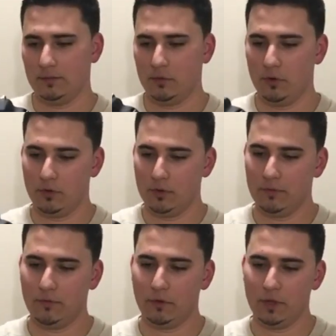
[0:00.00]
for
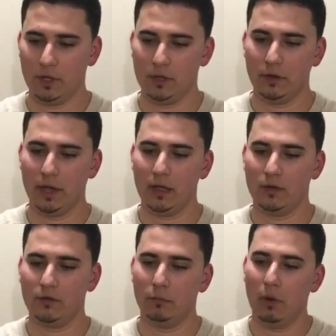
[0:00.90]
for the good
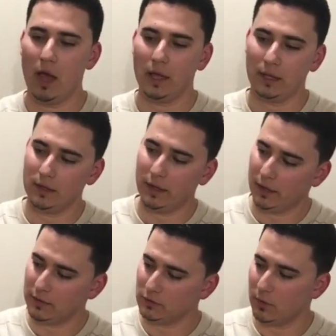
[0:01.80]
angle of vlogging
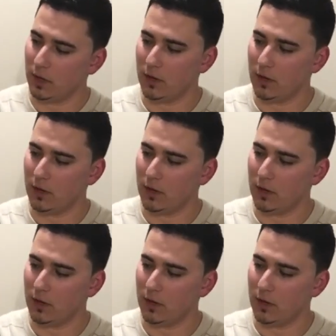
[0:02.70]
there as